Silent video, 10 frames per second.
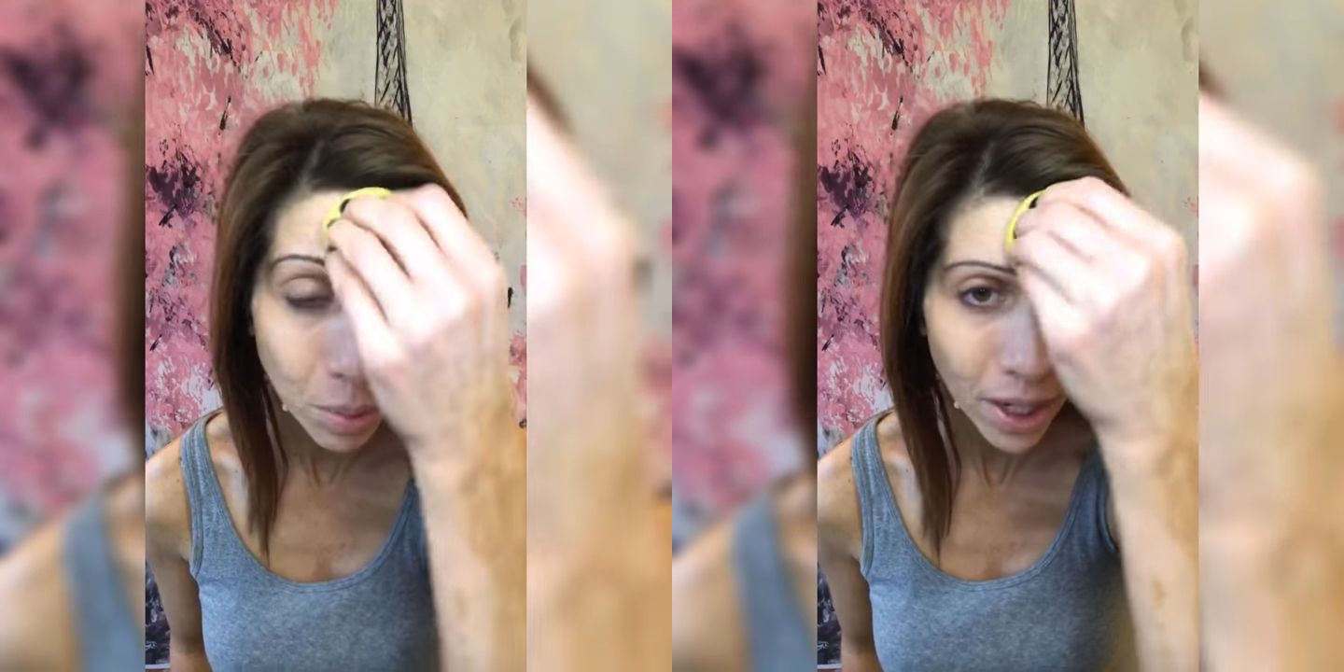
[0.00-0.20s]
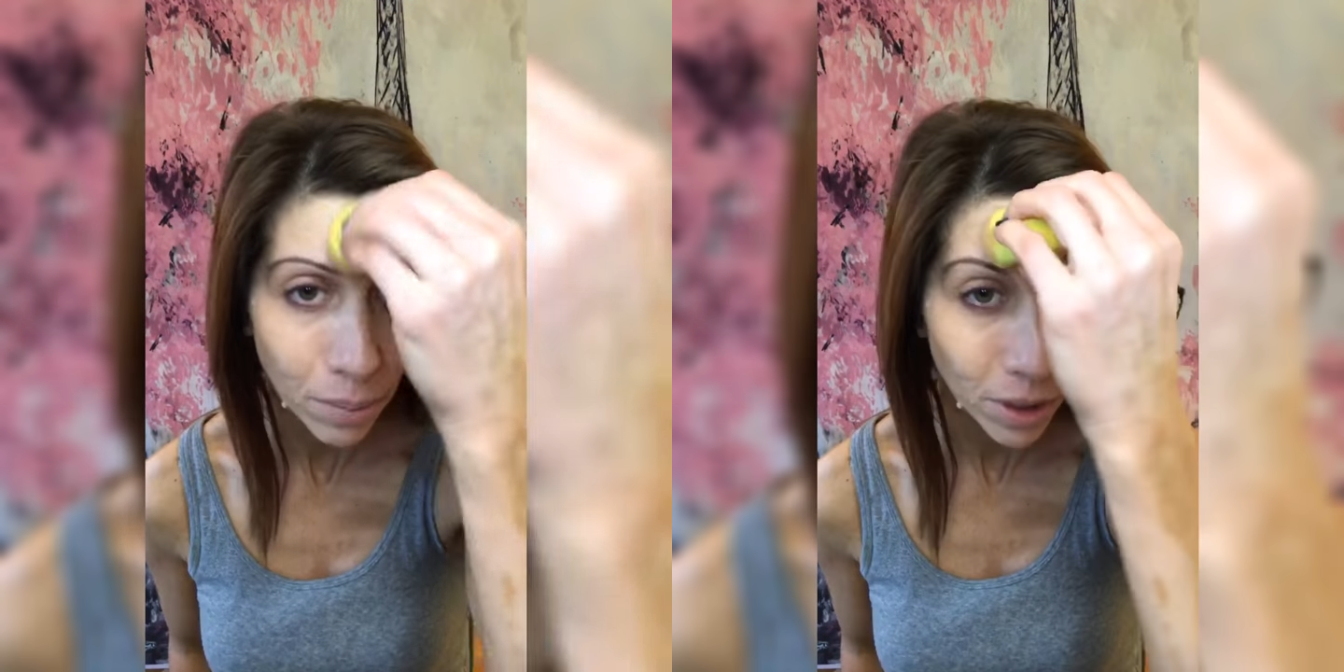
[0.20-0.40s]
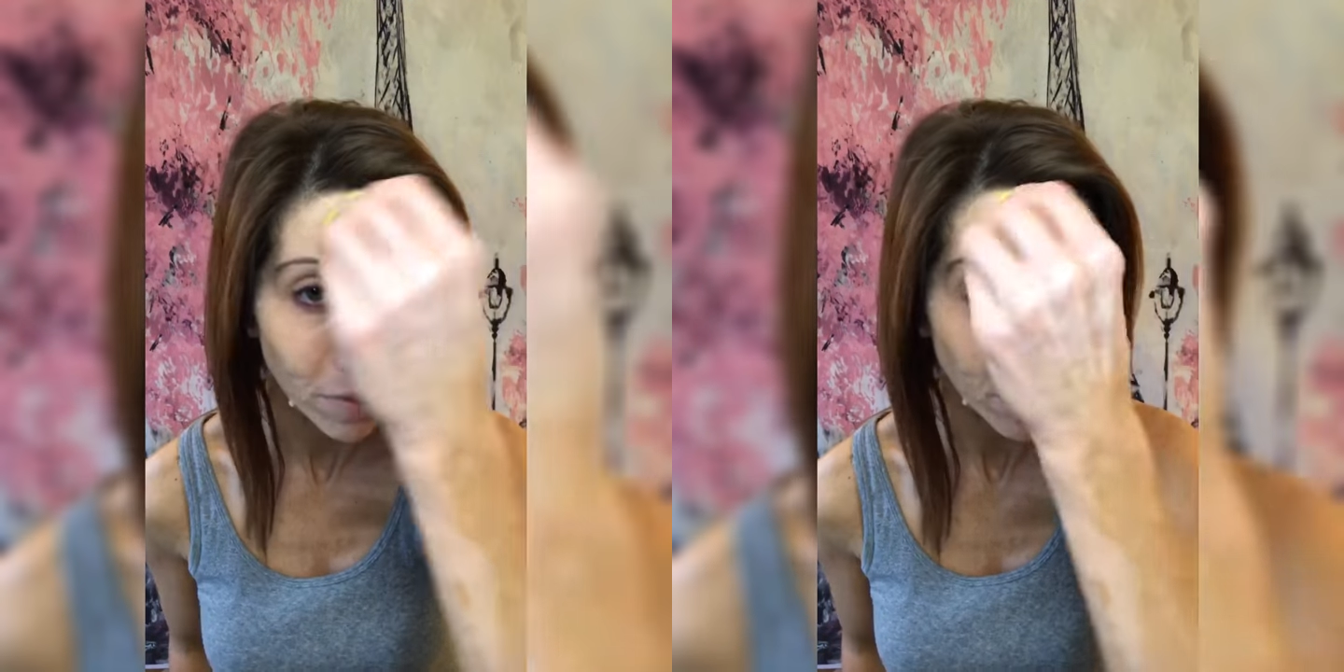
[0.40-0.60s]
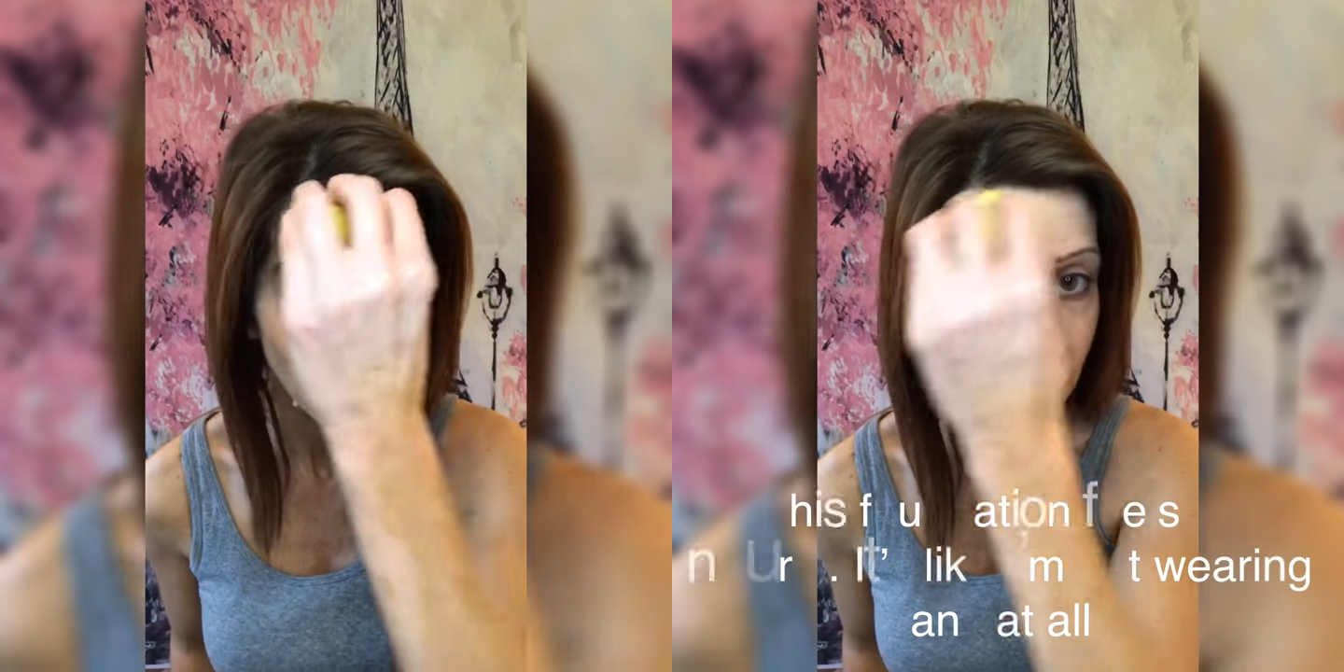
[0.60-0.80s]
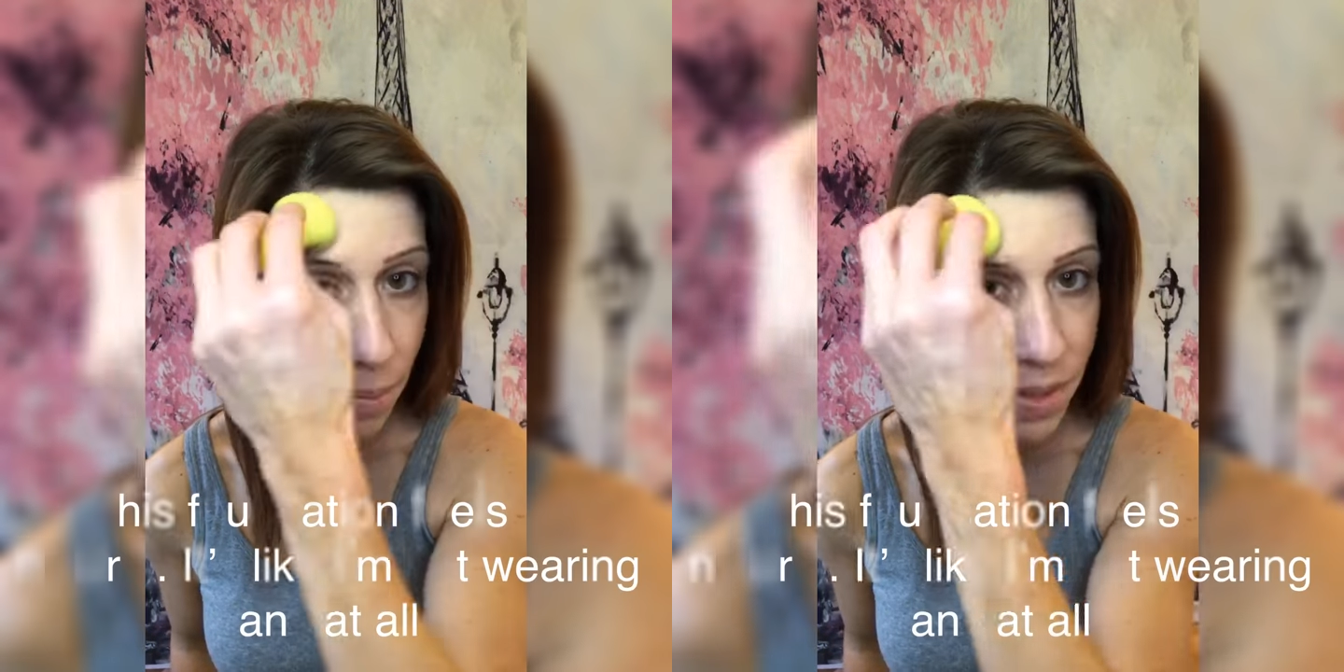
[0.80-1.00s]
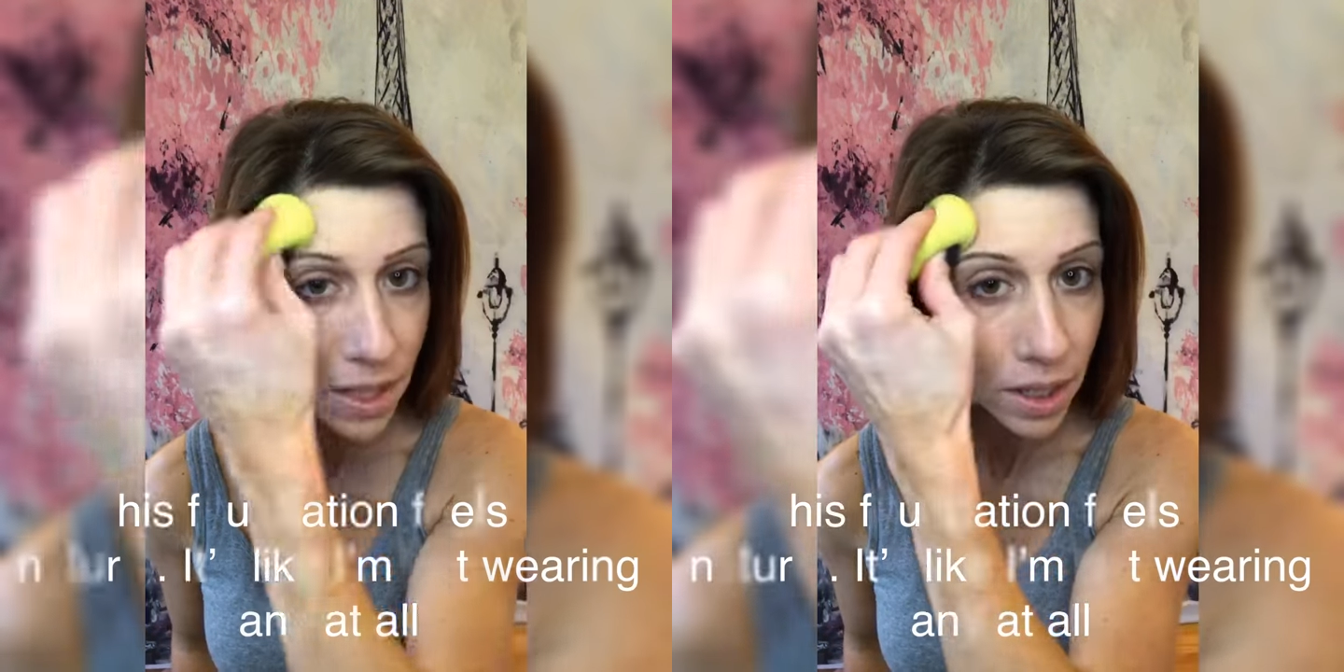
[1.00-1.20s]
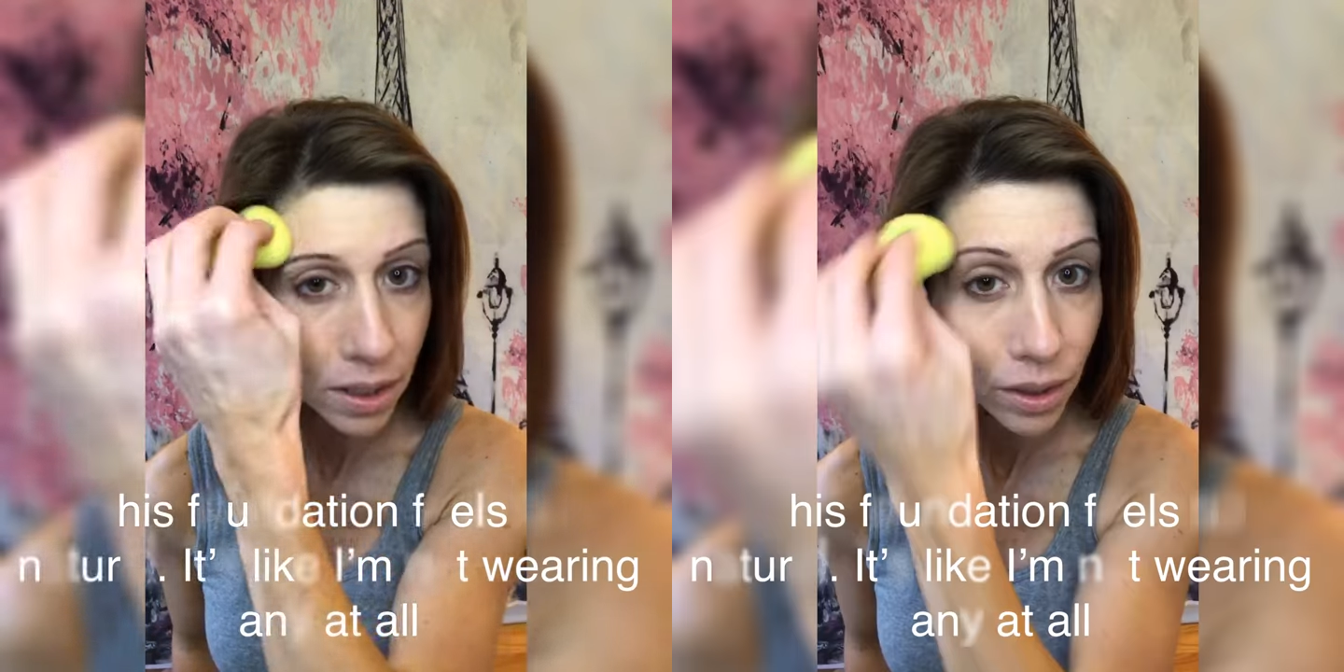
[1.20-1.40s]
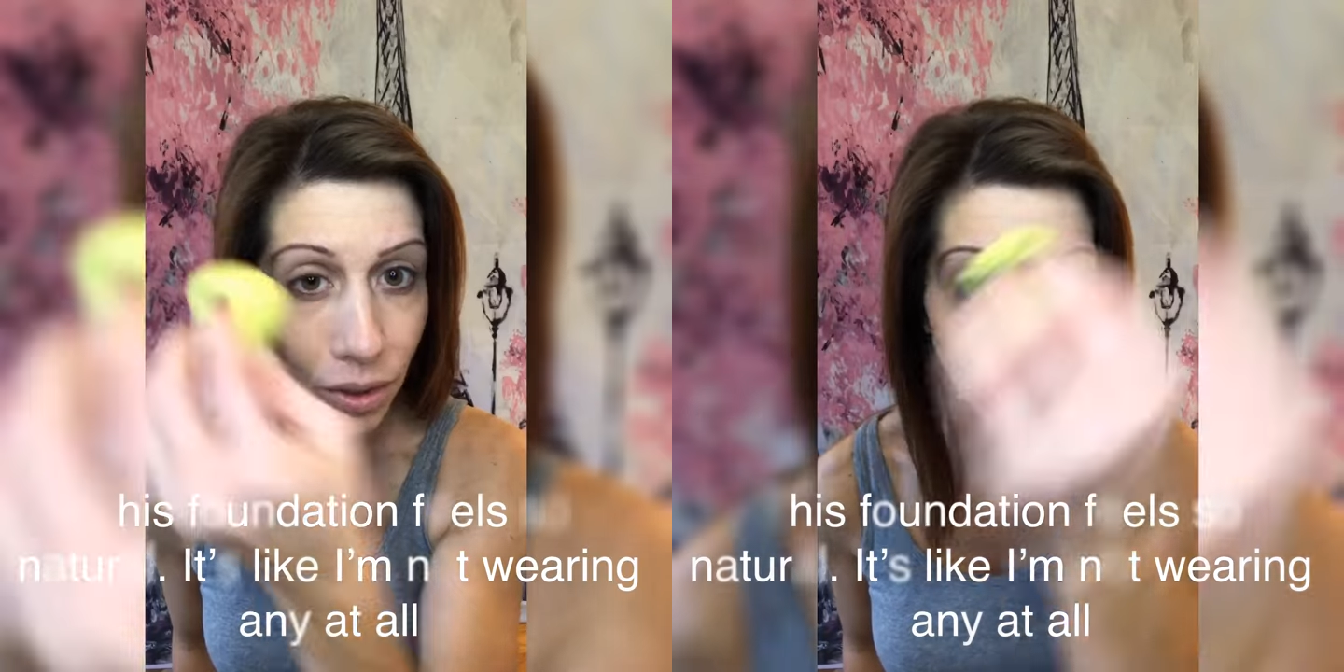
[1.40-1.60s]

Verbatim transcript: primer for my lipstick.